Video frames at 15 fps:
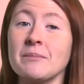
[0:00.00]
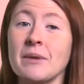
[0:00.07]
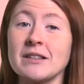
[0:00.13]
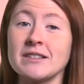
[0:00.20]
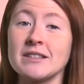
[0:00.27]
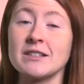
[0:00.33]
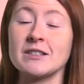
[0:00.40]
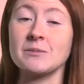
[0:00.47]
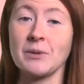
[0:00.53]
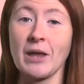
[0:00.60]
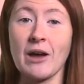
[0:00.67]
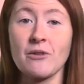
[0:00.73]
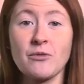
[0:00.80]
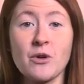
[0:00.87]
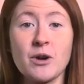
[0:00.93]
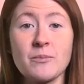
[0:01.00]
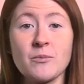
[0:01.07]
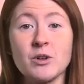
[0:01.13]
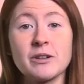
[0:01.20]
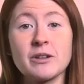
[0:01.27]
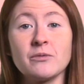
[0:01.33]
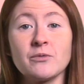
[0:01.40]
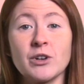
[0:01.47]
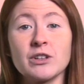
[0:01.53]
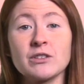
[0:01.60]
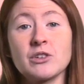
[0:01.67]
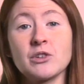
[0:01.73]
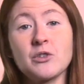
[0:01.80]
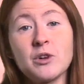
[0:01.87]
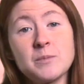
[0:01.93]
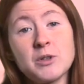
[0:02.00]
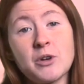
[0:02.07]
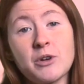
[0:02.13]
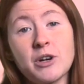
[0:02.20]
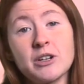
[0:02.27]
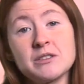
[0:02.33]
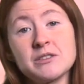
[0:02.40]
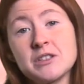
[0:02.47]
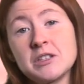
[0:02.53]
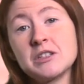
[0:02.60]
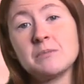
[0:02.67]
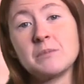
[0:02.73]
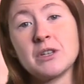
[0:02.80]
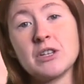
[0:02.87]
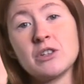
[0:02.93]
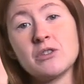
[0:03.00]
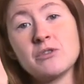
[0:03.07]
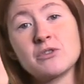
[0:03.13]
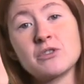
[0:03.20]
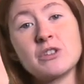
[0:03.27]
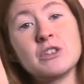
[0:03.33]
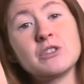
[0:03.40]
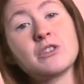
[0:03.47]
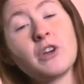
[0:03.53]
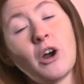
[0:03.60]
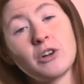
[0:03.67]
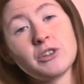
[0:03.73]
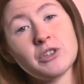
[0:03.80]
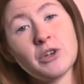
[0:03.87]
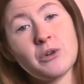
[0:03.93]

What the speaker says: the Mycenas platform will convert the cryptocurrency being used into art